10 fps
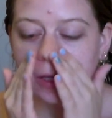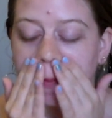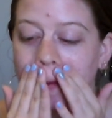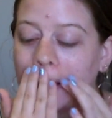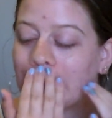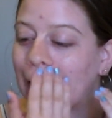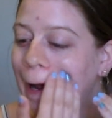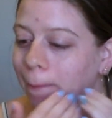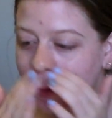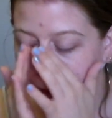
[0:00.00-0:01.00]
in the
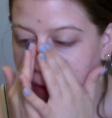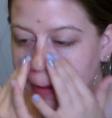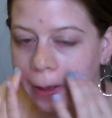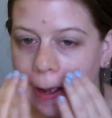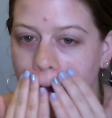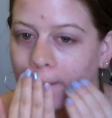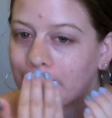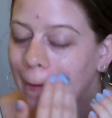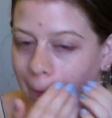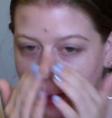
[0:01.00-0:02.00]
meantime,
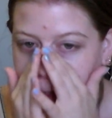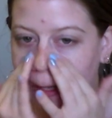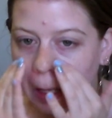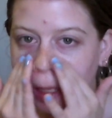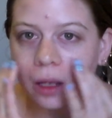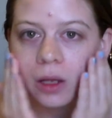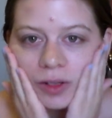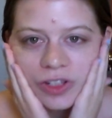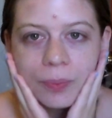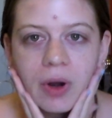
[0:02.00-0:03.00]
I'm going
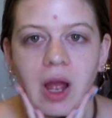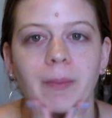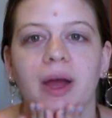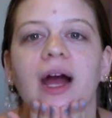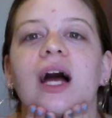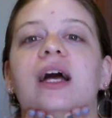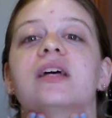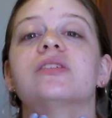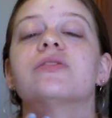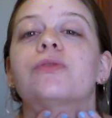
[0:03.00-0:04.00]
to prime my
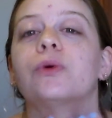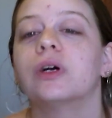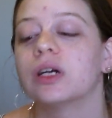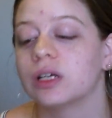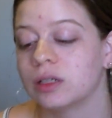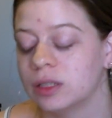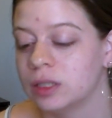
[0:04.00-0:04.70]
eyes for